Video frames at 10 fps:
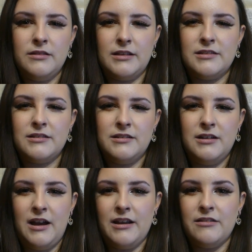that's
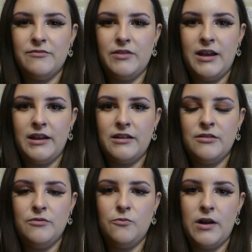kind of like
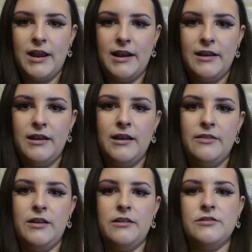180,
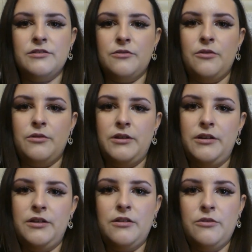and then it
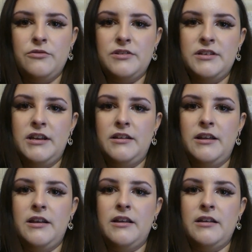slowly closes in
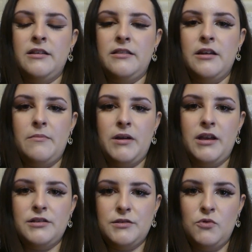and the number
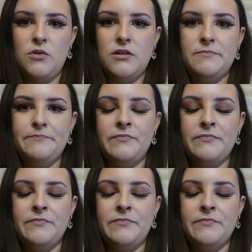gets smaller.